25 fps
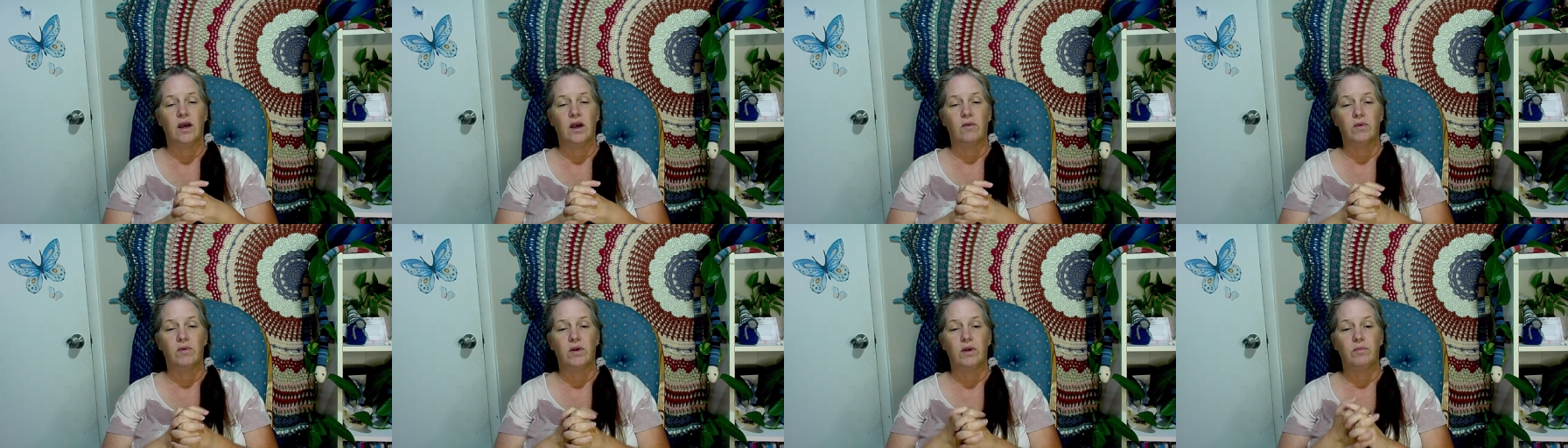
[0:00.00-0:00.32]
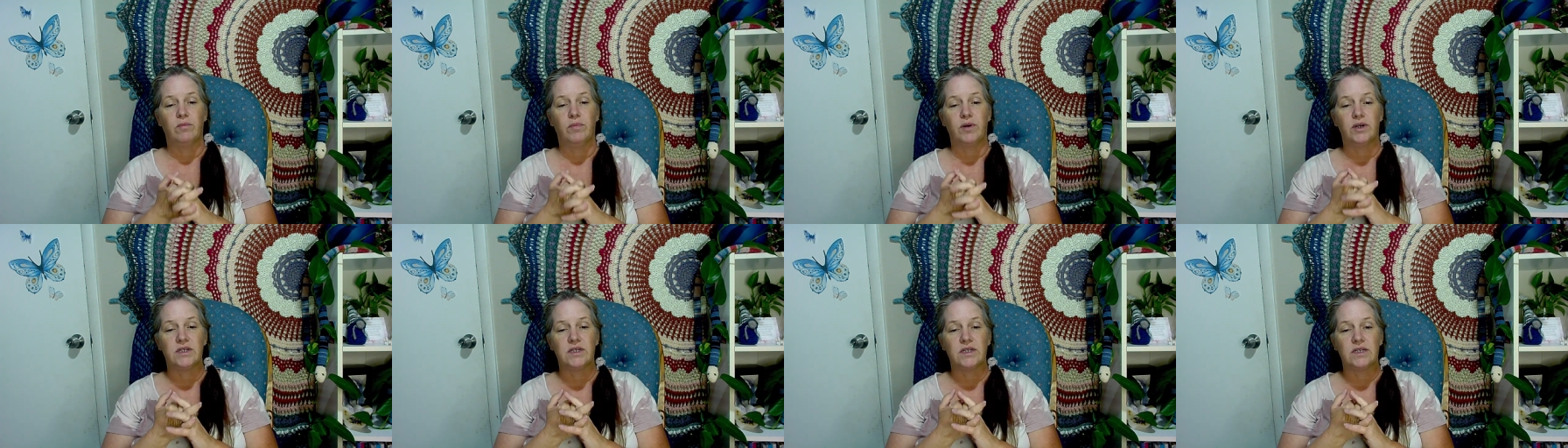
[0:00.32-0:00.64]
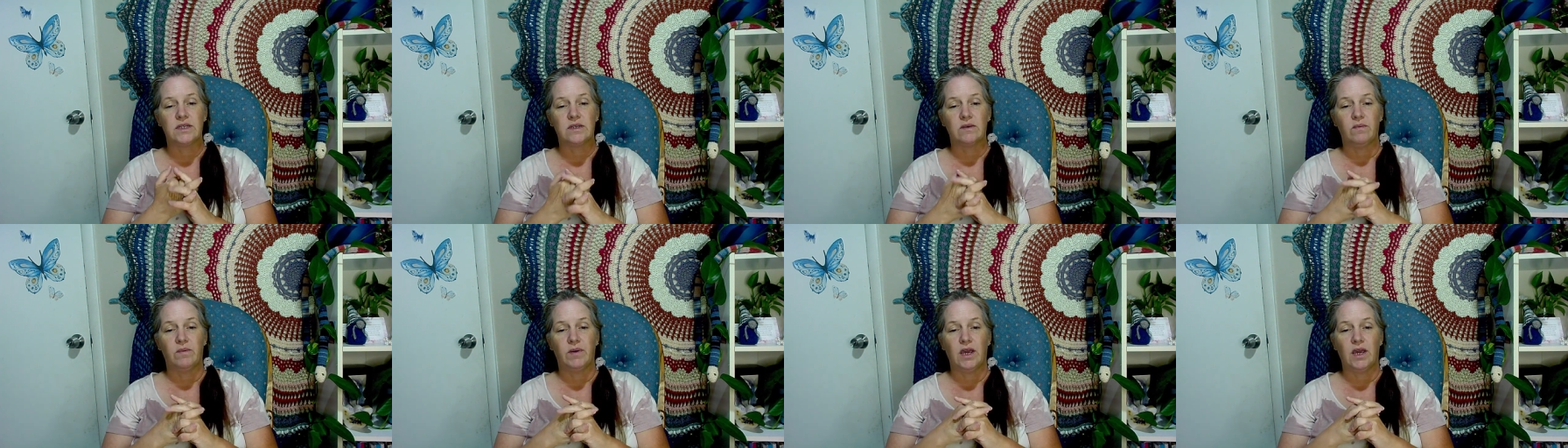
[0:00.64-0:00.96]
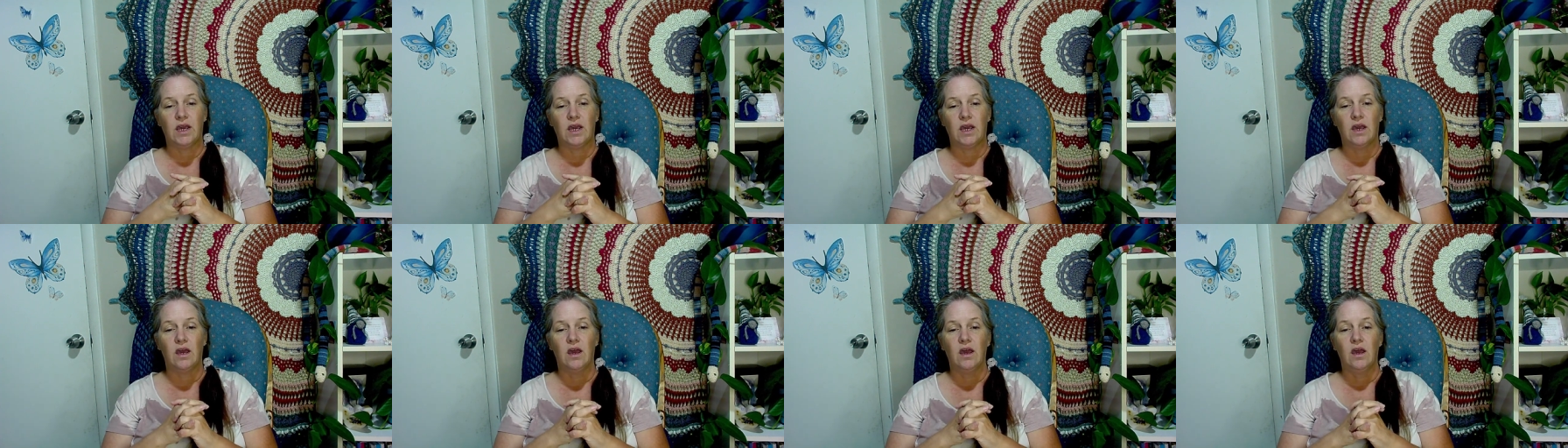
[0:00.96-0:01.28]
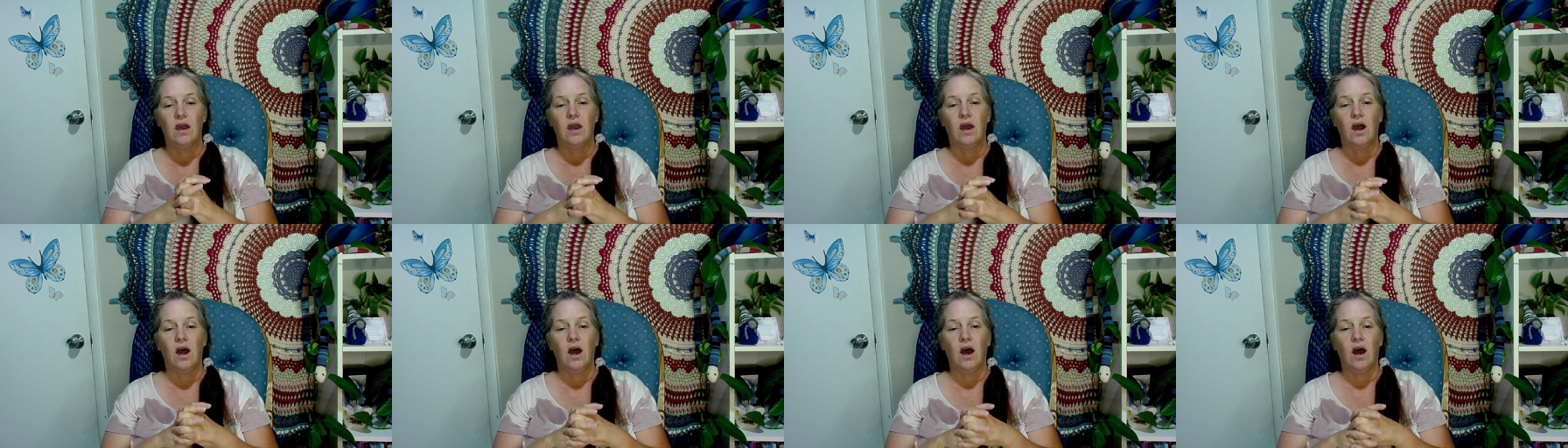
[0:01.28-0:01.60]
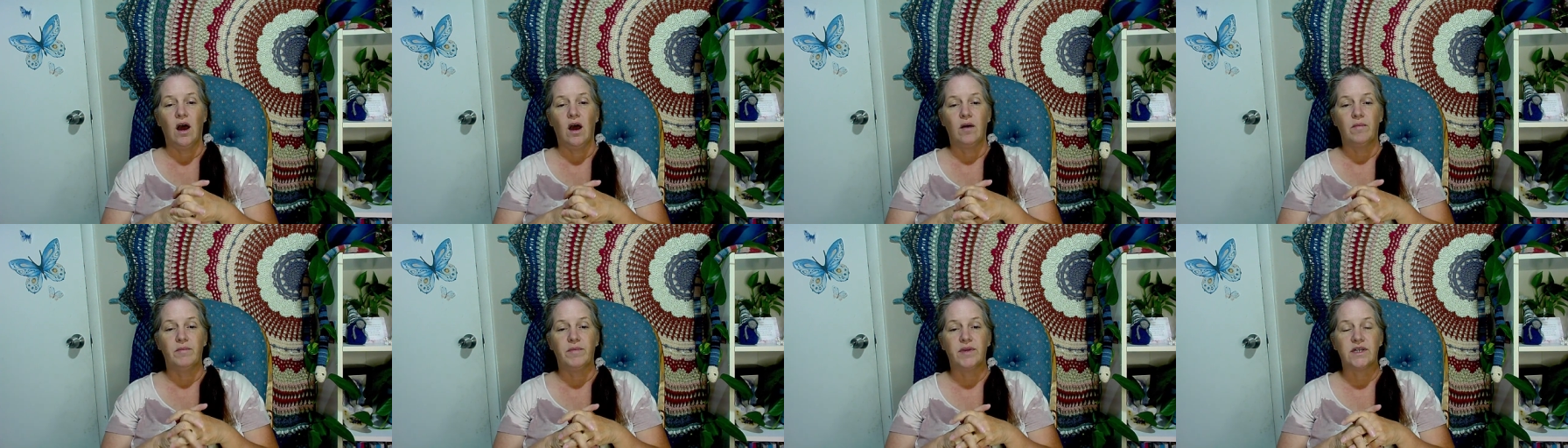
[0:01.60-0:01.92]
I want to participate
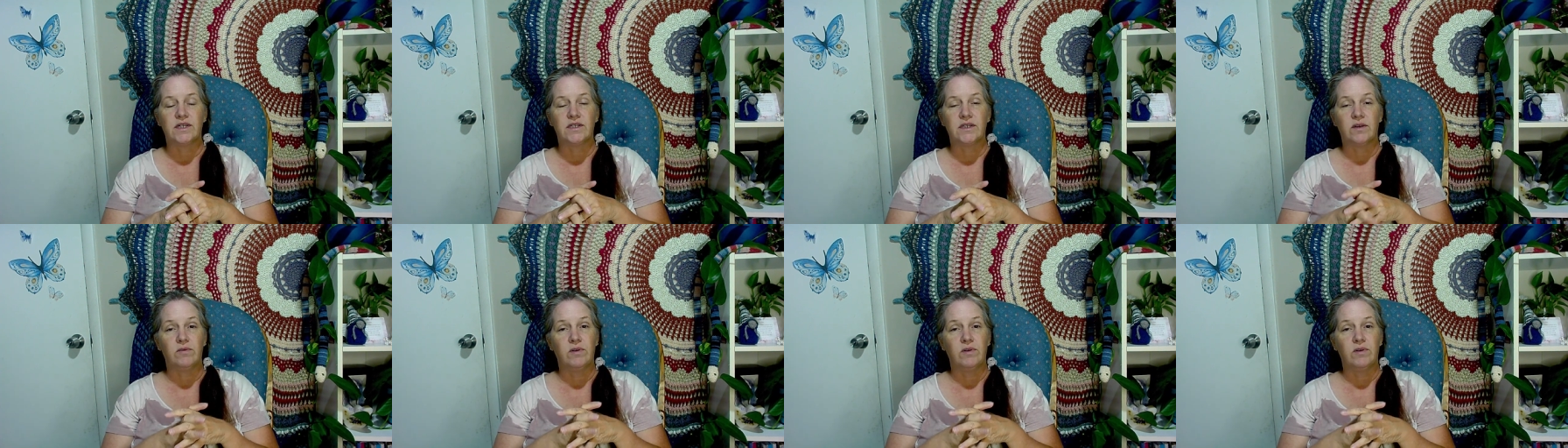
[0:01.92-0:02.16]
because um,